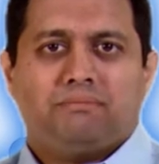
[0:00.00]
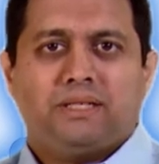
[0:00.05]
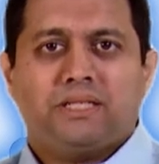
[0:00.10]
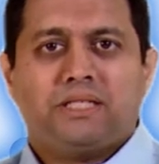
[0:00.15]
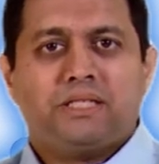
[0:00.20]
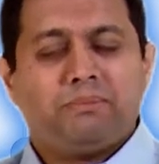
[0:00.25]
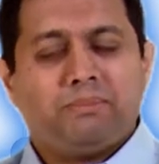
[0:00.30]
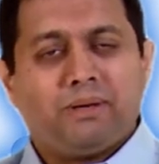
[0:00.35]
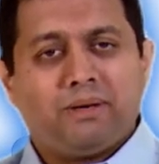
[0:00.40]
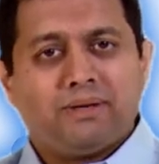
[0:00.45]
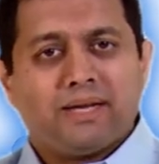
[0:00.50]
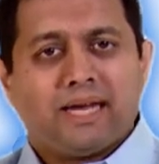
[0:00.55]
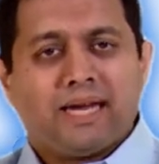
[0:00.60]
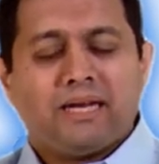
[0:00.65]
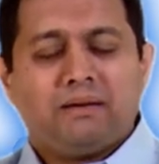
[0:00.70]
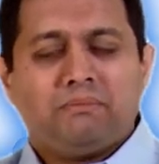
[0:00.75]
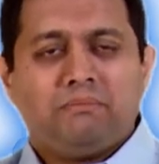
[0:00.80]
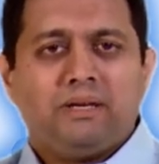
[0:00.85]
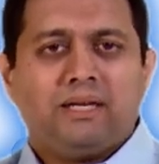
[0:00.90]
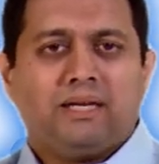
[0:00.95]
It's about
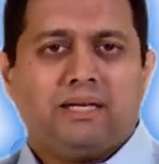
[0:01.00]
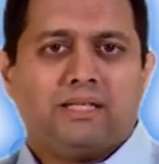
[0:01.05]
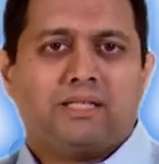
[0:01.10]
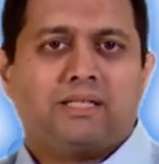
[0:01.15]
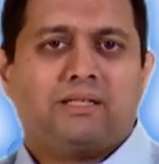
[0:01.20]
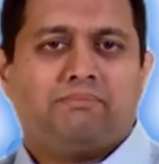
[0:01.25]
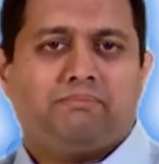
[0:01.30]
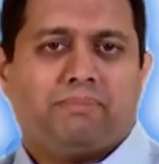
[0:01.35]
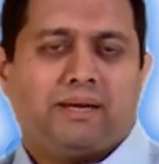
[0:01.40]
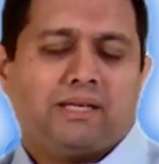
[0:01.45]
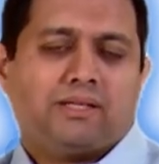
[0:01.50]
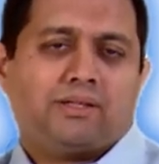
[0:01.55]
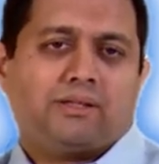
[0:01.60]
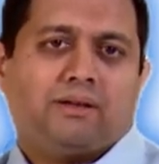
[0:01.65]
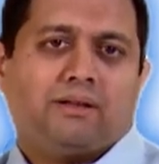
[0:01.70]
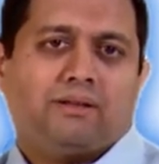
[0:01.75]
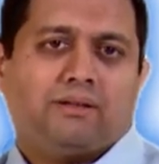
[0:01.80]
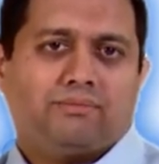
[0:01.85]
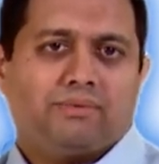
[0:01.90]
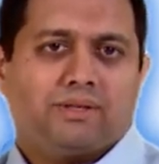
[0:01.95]
eight minutes based
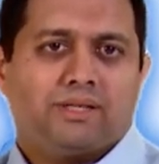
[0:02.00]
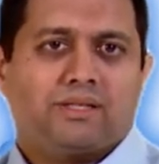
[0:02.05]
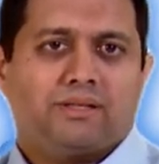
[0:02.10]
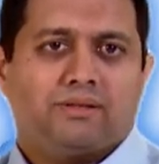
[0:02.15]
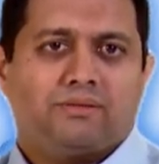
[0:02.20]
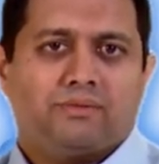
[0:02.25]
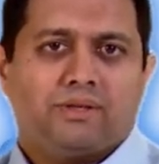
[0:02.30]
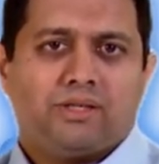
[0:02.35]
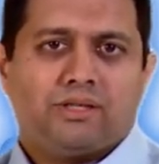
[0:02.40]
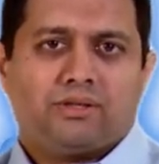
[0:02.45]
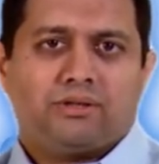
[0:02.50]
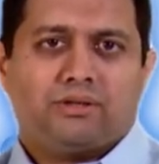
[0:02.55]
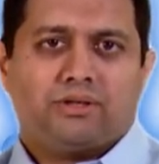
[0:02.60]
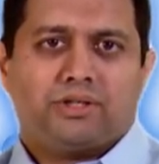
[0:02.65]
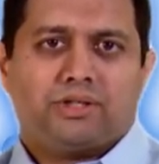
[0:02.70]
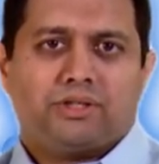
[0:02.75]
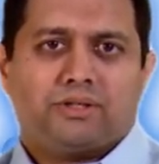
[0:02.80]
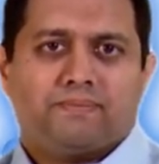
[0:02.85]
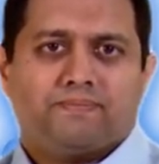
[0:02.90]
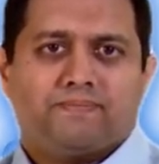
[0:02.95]
on the recent
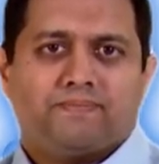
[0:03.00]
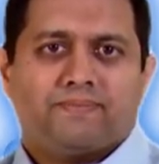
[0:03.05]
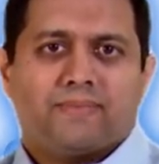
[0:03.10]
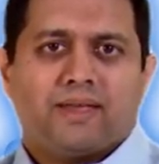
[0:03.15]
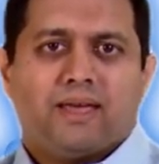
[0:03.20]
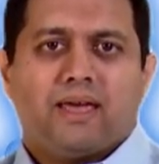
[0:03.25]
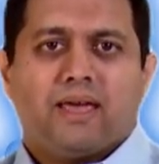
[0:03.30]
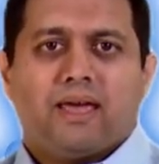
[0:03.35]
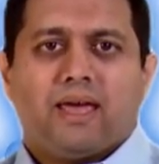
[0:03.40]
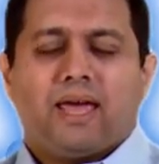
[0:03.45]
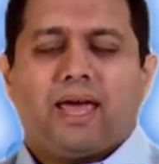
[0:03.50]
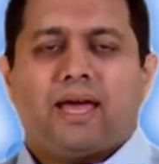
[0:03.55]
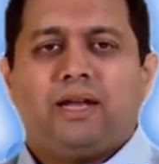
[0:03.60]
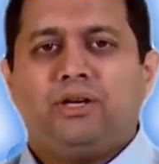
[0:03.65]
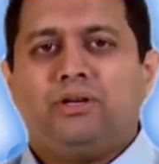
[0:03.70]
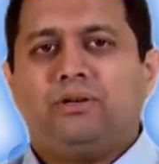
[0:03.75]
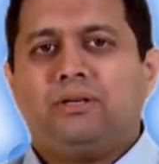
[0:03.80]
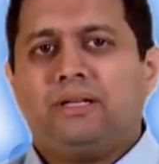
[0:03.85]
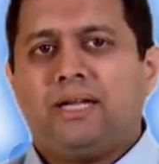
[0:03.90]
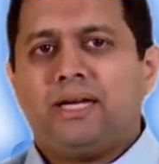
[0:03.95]
research and
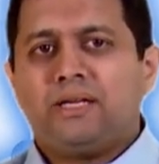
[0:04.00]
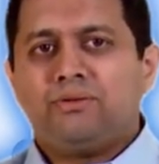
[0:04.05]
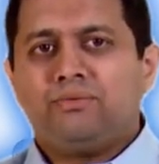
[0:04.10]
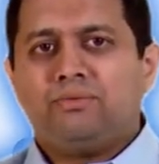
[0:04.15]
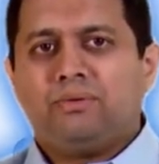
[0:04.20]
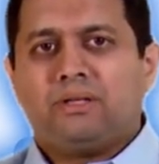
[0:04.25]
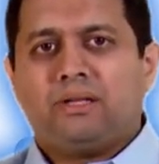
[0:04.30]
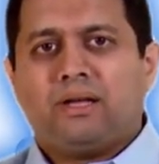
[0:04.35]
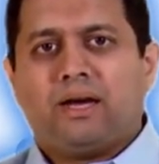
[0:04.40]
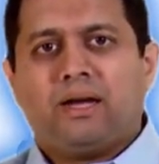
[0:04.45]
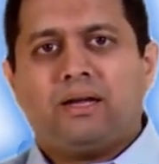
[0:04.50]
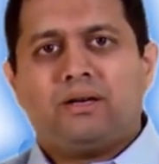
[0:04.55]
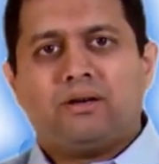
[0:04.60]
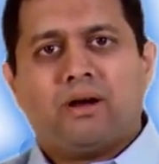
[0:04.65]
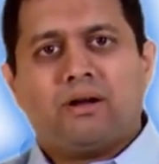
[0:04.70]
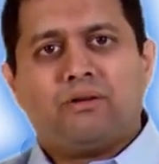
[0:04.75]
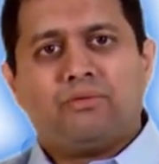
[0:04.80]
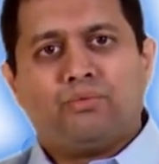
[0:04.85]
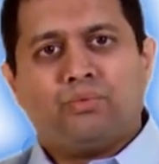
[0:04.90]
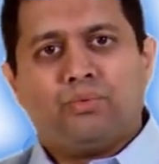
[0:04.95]
you're less reliant
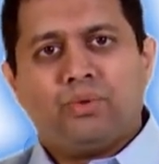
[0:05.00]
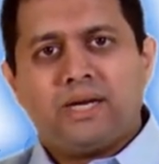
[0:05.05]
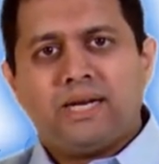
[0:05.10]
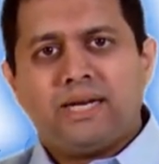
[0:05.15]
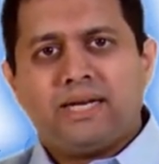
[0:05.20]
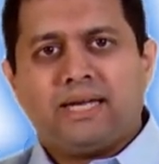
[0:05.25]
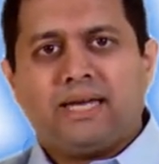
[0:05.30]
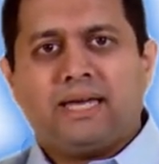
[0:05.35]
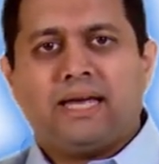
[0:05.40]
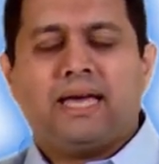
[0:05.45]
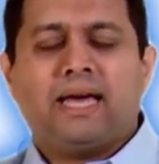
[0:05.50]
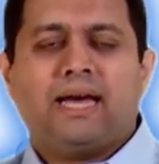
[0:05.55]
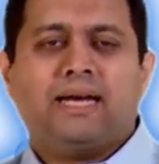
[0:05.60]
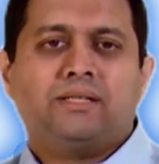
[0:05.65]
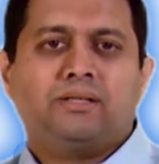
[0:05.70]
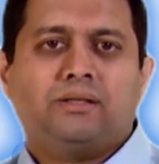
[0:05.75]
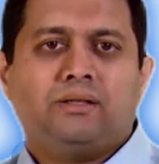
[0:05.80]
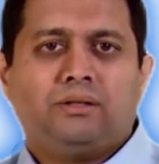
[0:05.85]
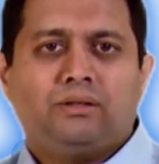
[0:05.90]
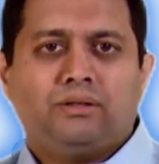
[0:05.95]
on reading
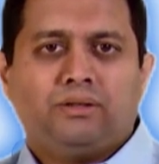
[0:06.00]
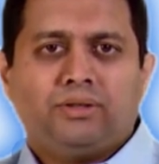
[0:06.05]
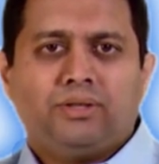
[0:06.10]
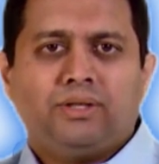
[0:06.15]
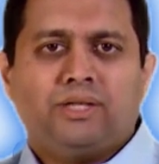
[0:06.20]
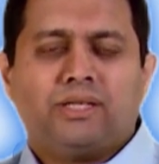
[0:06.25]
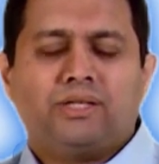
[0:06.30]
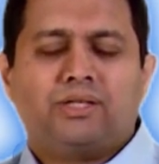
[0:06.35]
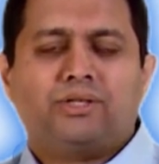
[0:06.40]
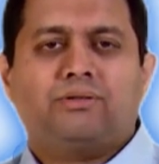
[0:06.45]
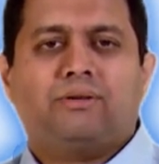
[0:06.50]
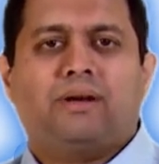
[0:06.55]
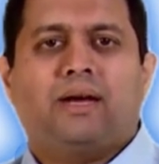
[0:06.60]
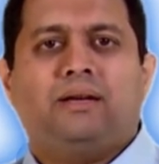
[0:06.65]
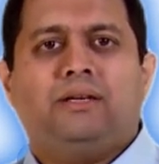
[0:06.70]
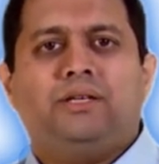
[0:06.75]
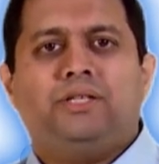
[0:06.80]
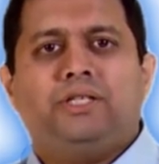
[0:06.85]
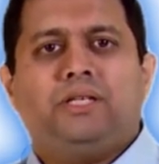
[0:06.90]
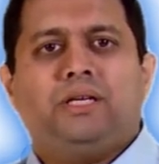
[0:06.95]
as a learning
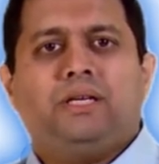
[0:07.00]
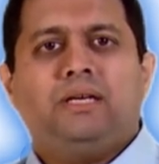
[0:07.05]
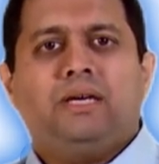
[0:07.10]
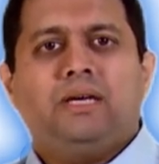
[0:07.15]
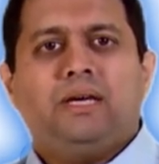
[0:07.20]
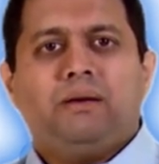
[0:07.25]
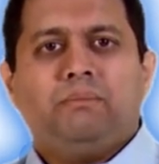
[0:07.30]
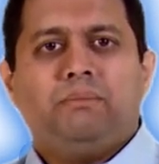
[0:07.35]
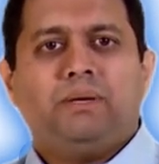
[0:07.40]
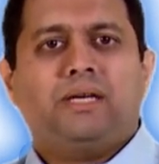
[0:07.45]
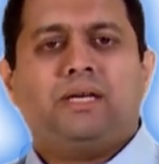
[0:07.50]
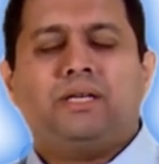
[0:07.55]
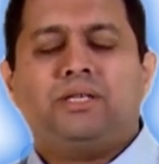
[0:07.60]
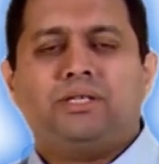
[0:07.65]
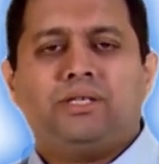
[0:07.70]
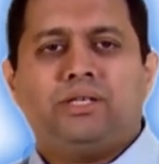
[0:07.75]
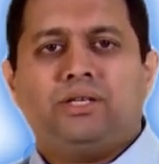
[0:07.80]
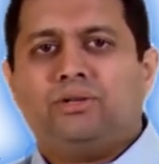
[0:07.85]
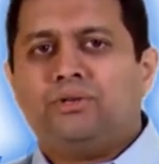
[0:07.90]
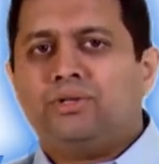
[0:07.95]
strategy because
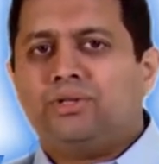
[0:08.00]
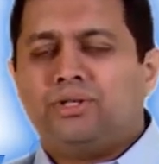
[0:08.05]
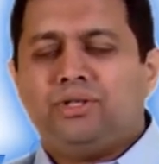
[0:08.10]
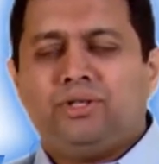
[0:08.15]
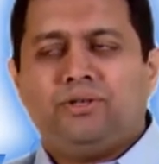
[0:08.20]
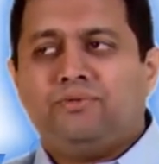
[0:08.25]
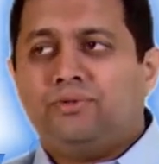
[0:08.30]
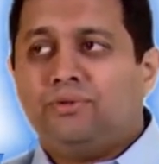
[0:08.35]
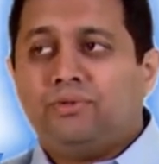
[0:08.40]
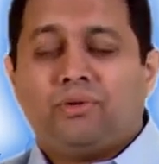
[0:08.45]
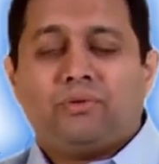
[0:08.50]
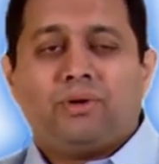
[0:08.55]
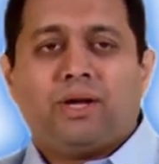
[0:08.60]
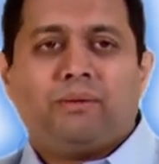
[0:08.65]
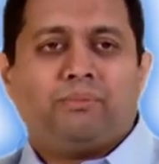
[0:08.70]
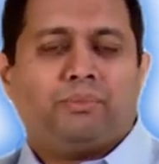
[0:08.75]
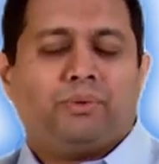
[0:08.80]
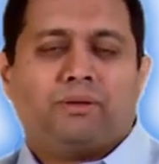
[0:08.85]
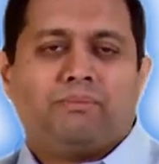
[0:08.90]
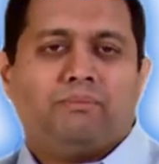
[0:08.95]
you have grown
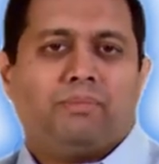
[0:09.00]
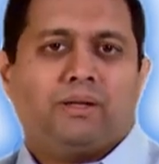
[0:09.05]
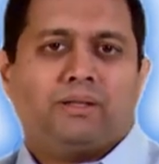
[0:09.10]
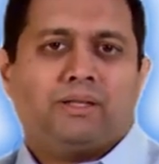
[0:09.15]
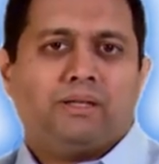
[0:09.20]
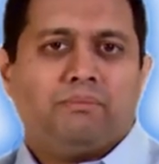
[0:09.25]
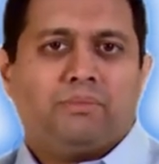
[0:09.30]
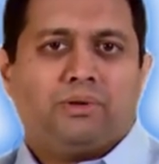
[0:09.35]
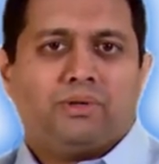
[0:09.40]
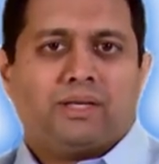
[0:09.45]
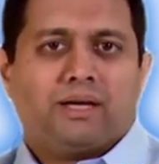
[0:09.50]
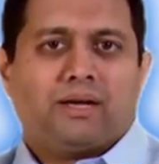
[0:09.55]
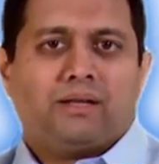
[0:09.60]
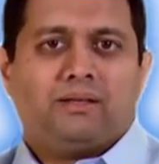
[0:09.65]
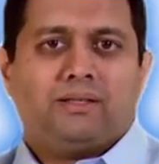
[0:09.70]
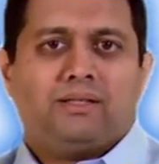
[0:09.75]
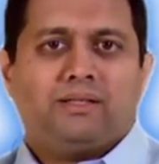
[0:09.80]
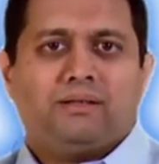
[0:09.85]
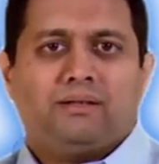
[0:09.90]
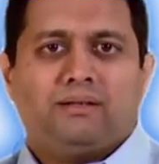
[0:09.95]
up with
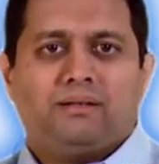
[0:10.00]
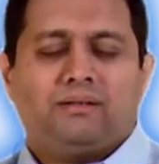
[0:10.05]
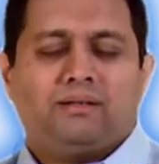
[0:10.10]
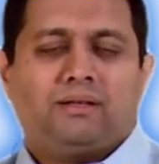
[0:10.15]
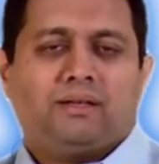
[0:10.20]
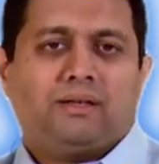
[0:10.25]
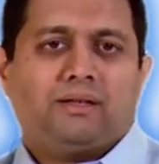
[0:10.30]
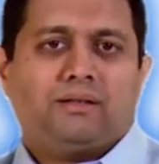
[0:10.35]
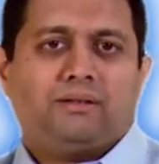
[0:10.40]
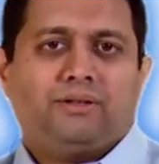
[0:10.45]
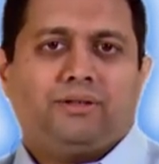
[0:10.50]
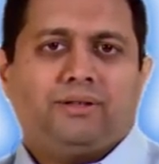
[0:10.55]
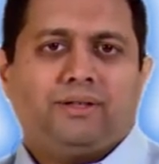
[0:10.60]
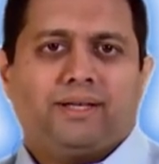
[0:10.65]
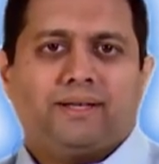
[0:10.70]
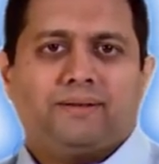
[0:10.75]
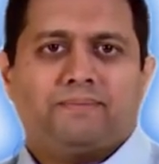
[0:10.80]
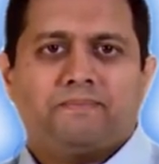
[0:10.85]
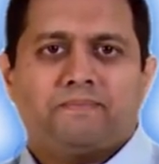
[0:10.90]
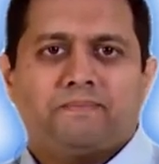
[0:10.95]
multimodality uh,
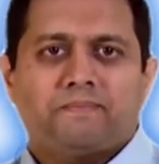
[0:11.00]
learning.